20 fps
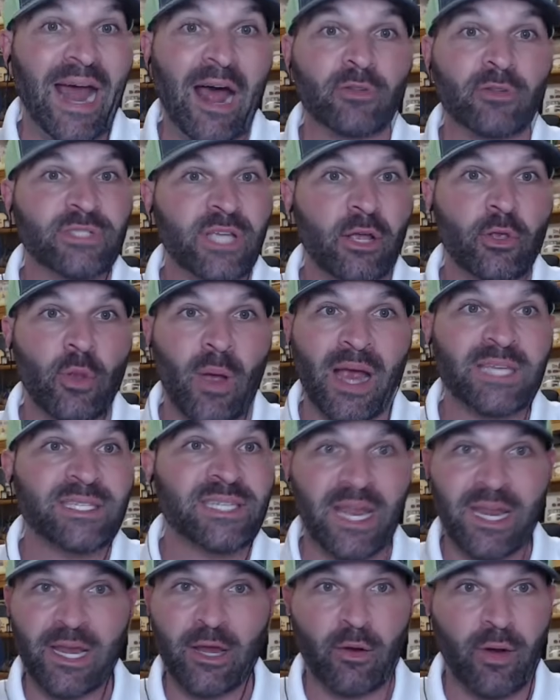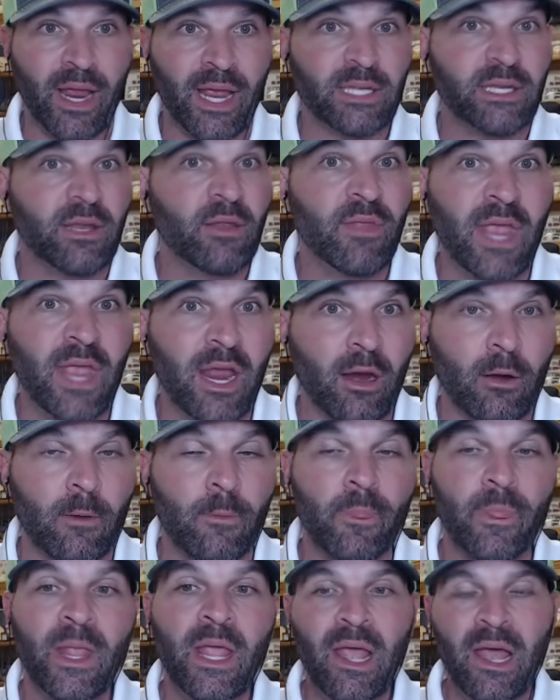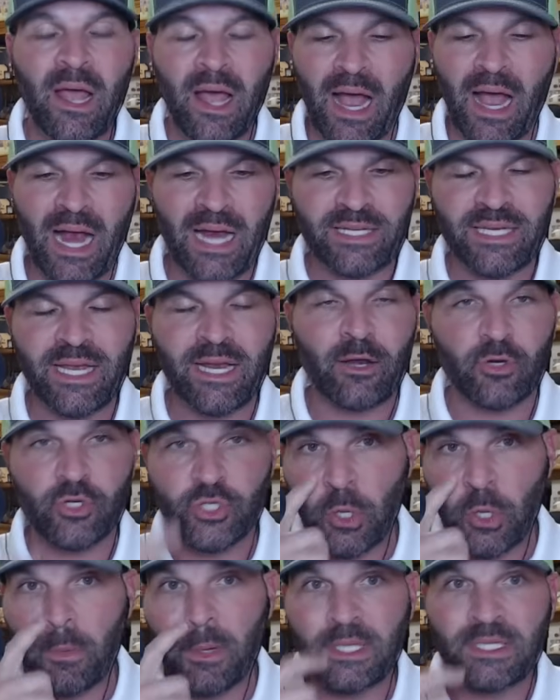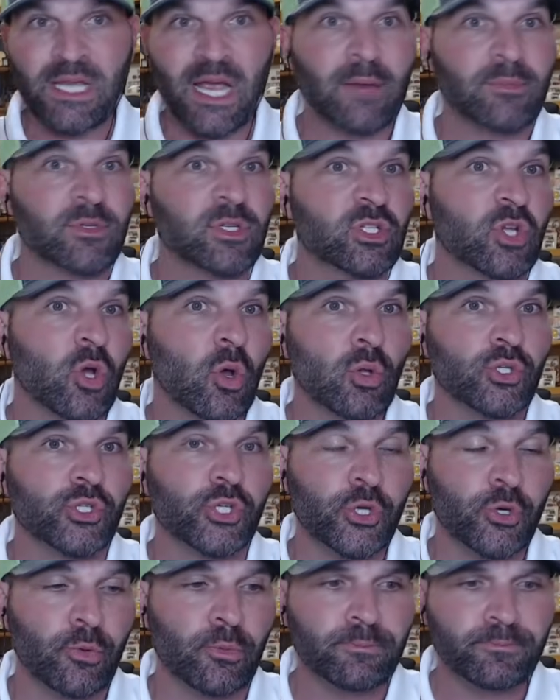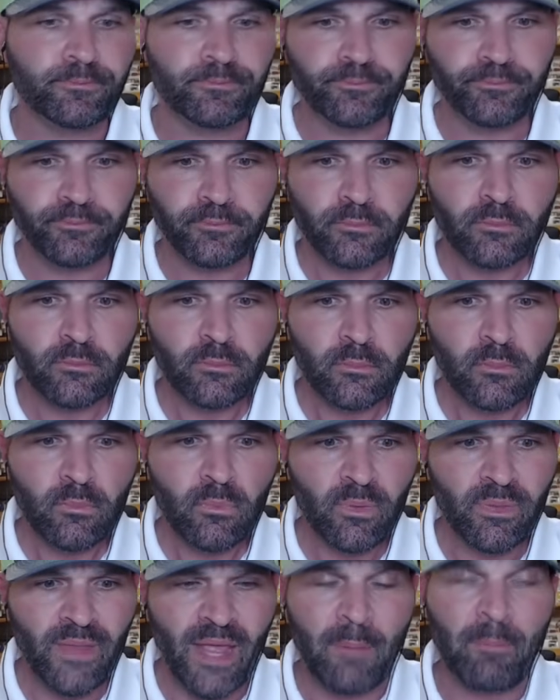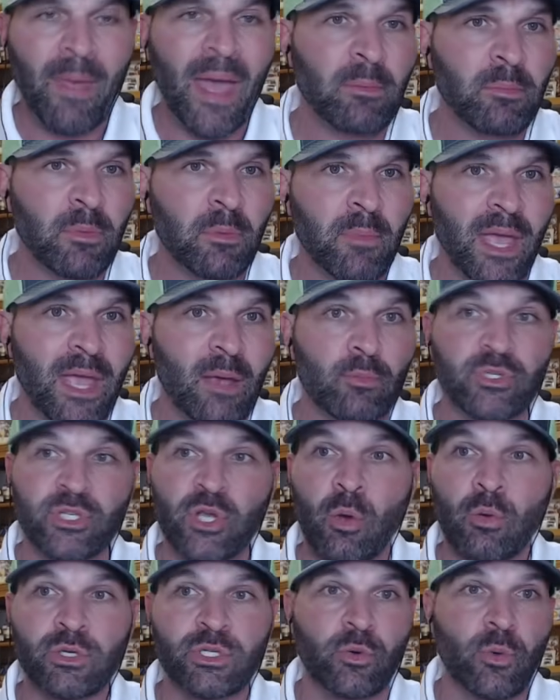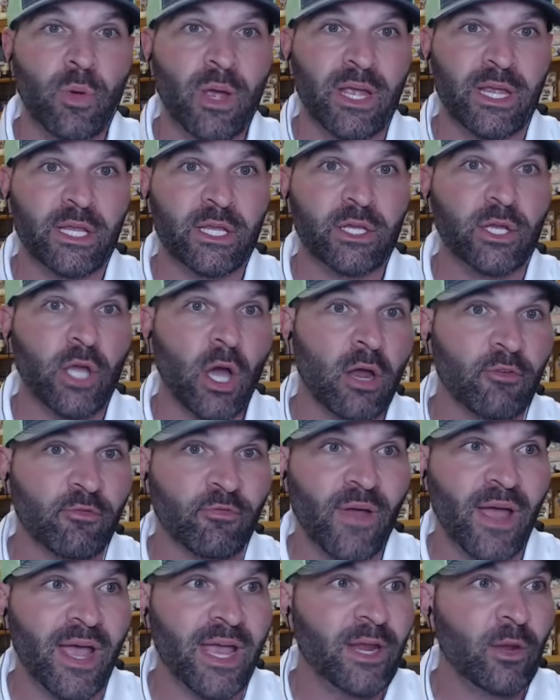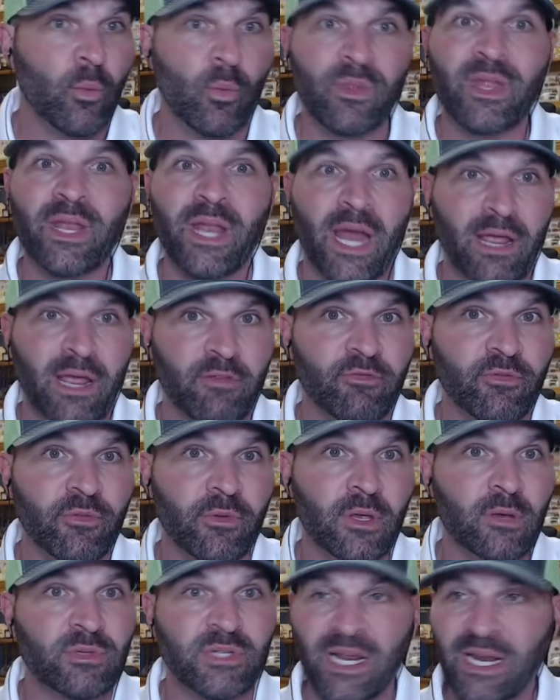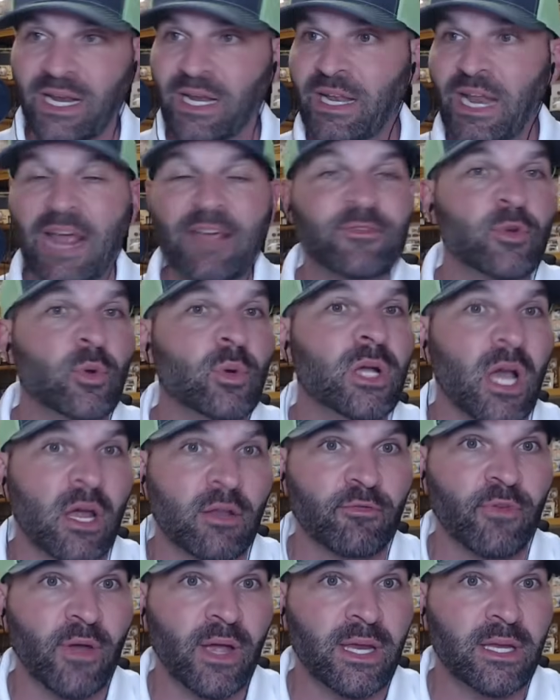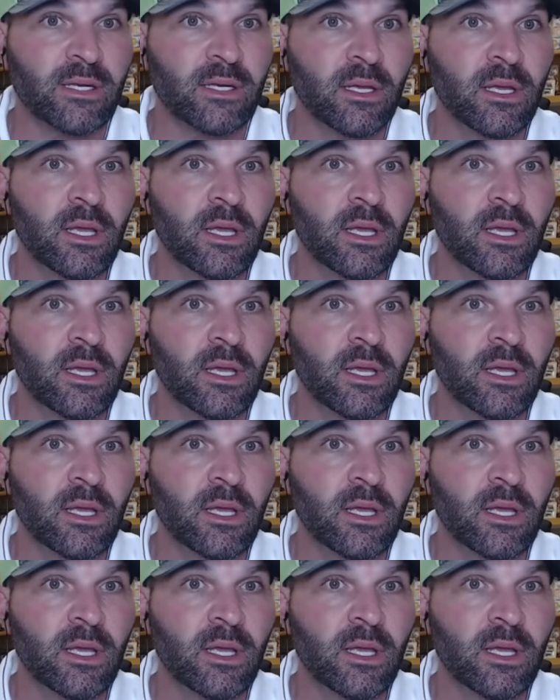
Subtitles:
I'll tell you, I sat here hand in the air. I sat here so many times and told you that Matt McMahon was going to a gunfight with a knife. He was taking a knife to a gunfight.